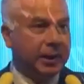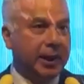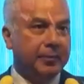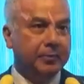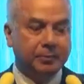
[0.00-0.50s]

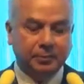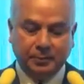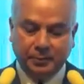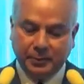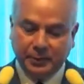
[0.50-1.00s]
time,
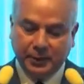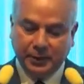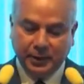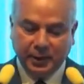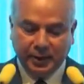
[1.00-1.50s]

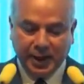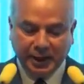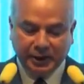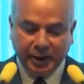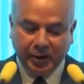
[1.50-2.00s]
the
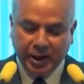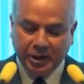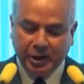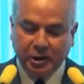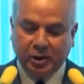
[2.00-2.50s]

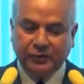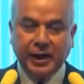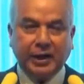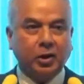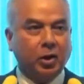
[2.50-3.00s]
acceleration of
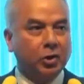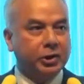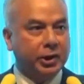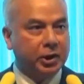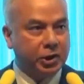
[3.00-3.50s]

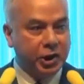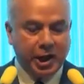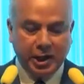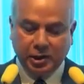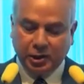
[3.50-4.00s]
technological
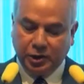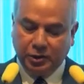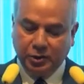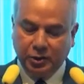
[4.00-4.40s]
change